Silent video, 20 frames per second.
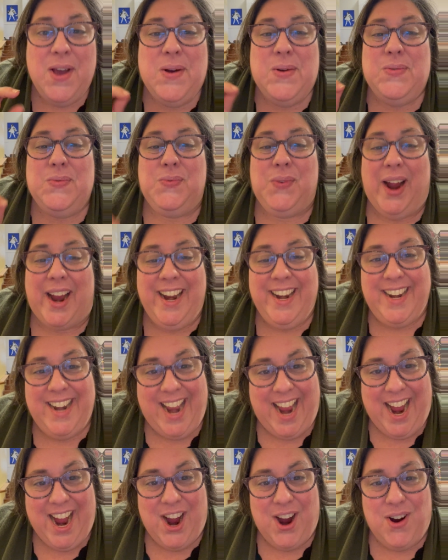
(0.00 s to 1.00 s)
right
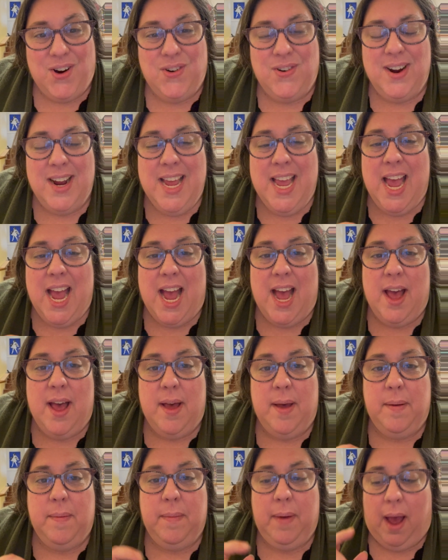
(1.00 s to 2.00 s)
now
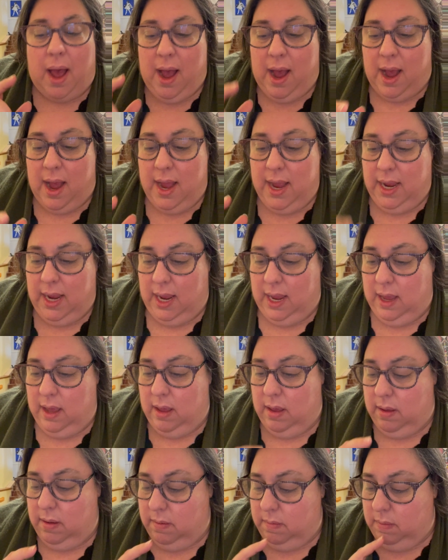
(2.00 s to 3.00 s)
I
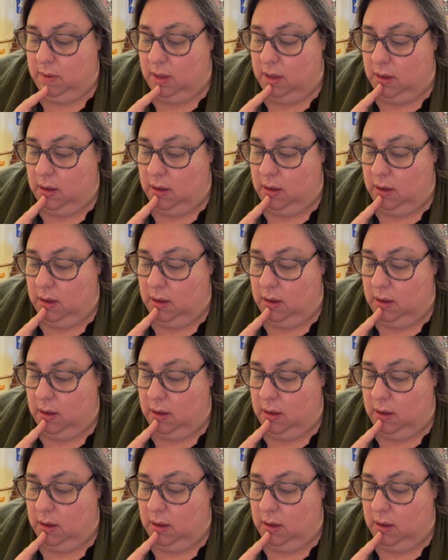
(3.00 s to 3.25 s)
am